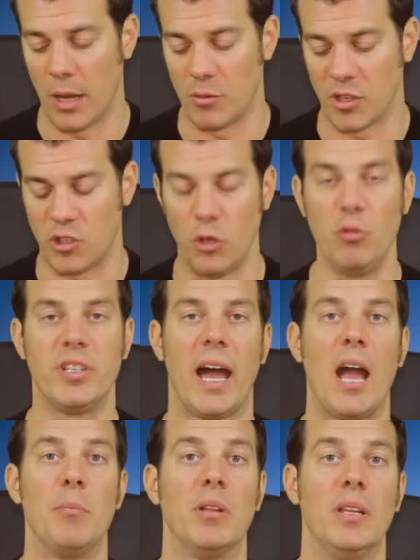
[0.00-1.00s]
He was a
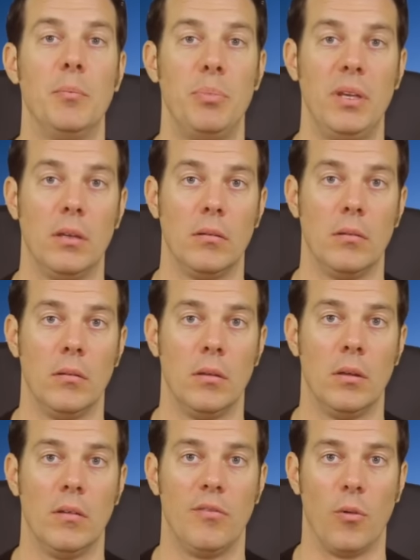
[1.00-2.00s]
two-time Olympian
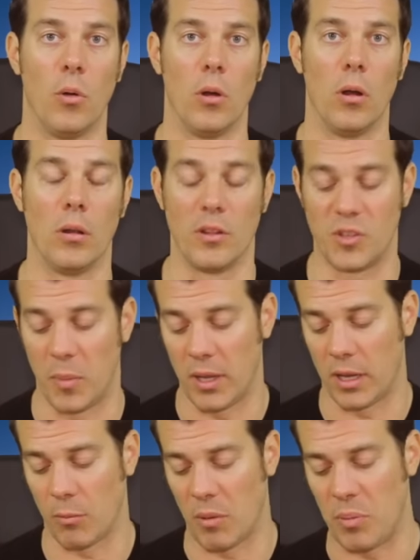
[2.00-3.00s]
for the
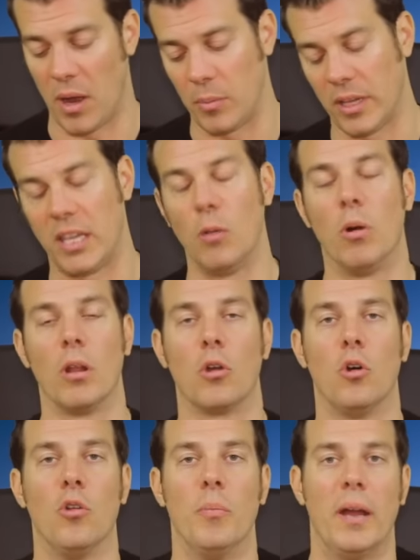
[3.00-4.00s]
Dominican Republic. He won a
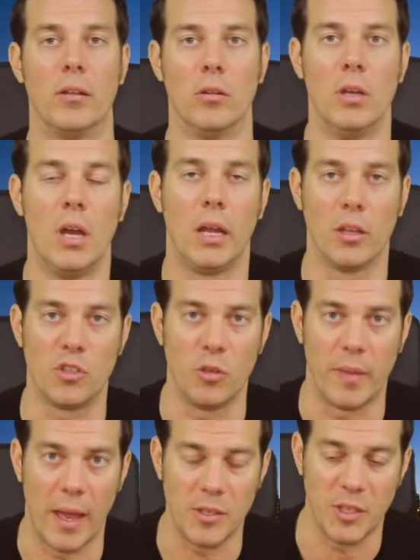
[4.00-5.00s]
gold medal in the
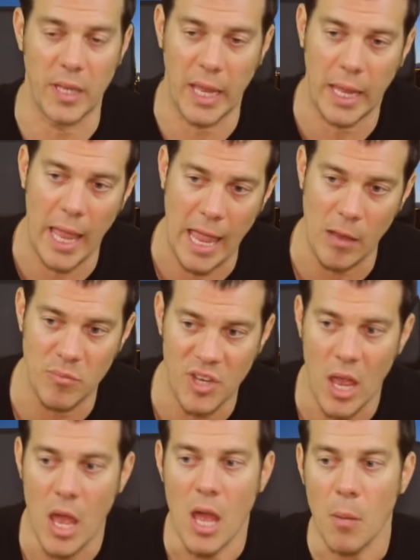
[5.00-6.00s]
2008
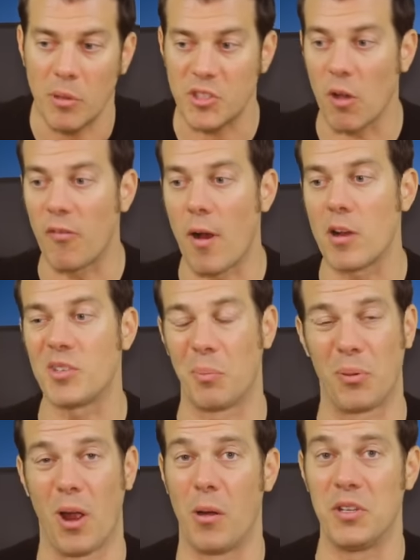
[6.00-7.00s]
games. But so far as a
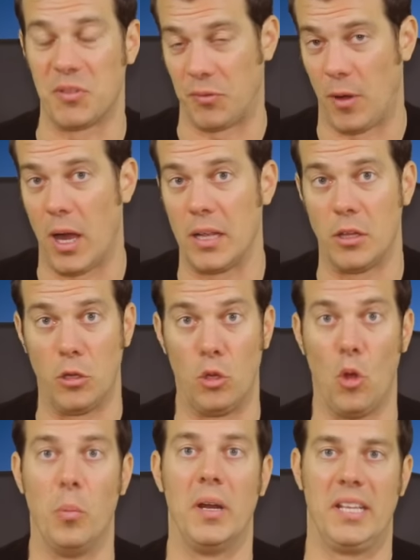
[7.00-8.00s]
pro, he's fought
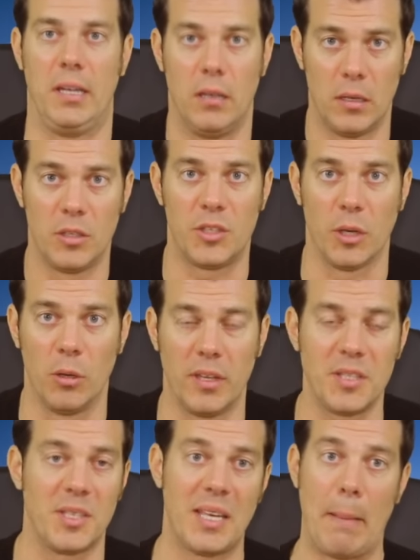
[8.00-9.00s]
nobody. So
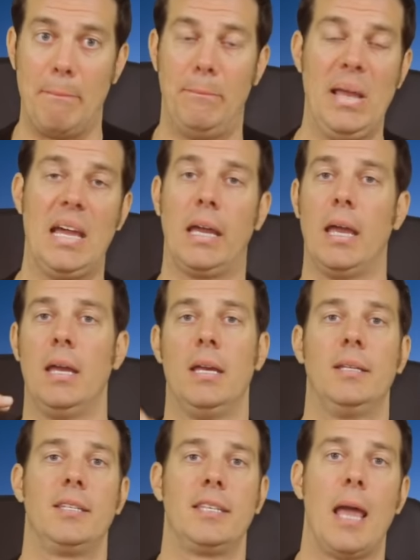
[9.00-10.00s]
this is a big
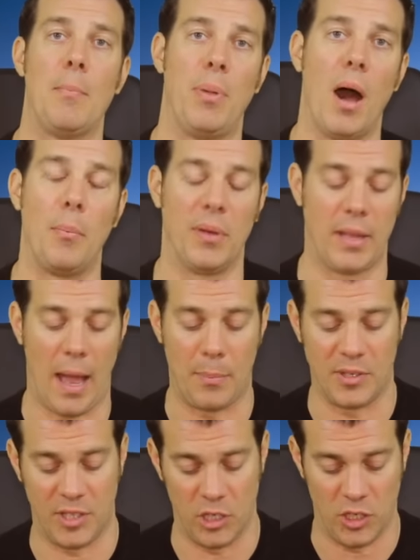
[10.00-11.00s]
step up in
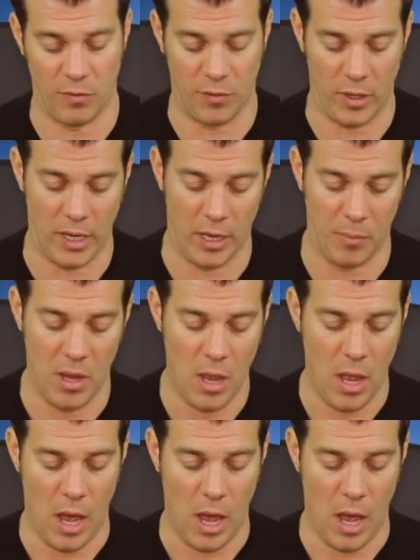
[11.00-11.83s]
opposition for him.